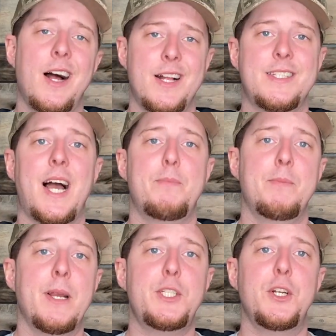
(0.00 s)
on top
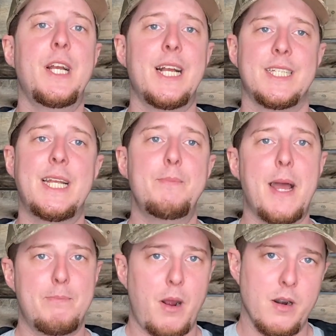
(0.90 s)
and make sure you guys keep
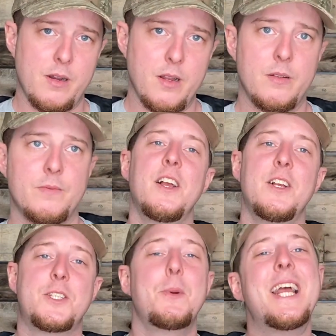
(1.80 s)
that bark.
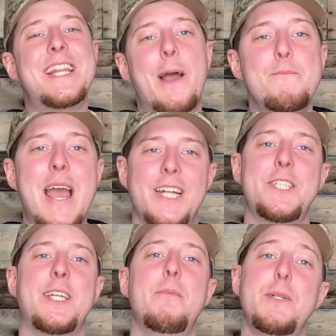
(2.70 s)
So we hit that
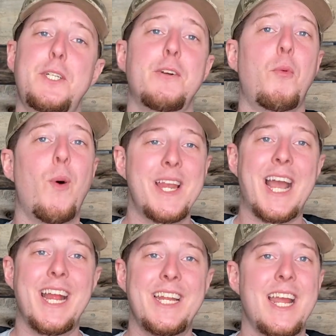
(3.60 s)
magic temperature of
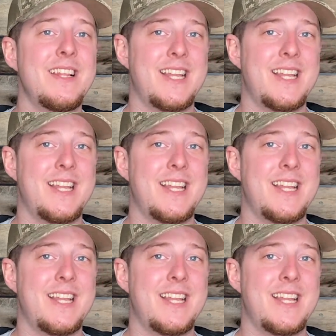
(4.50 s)
198.